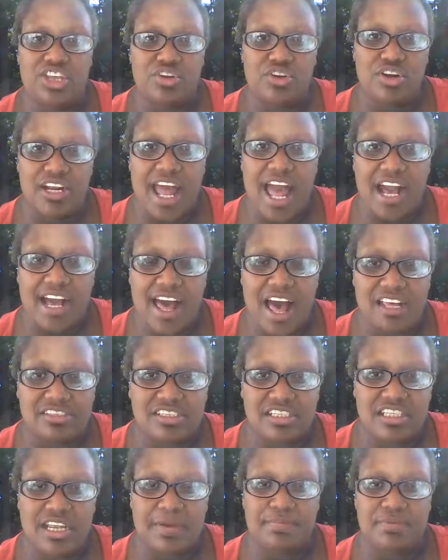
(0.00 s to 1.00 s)
You're not
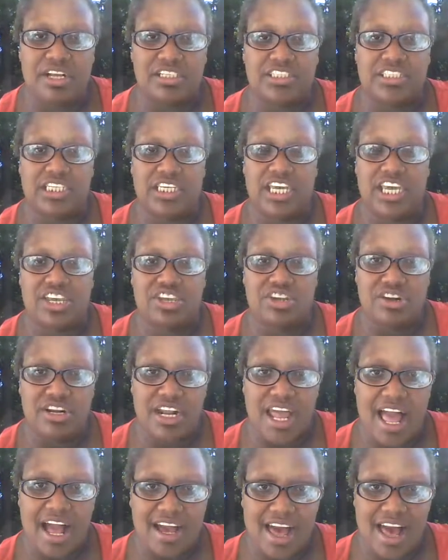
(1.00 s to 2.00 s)
constantly brushing it. You're
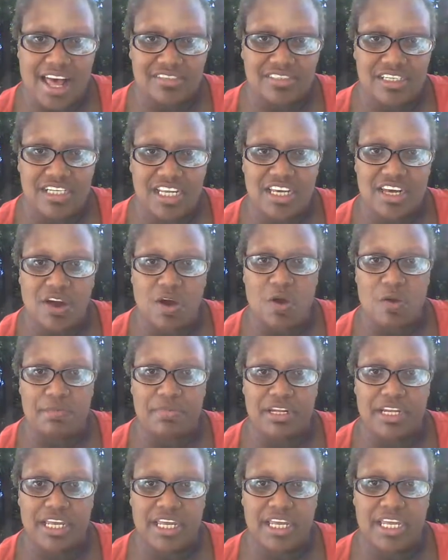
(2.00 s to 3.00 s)
not constantly
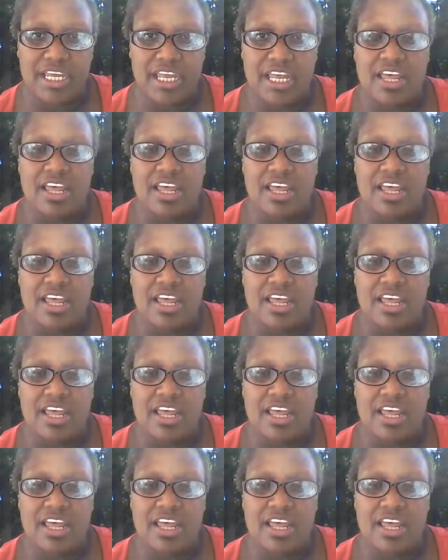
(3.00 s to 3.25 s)
combing it.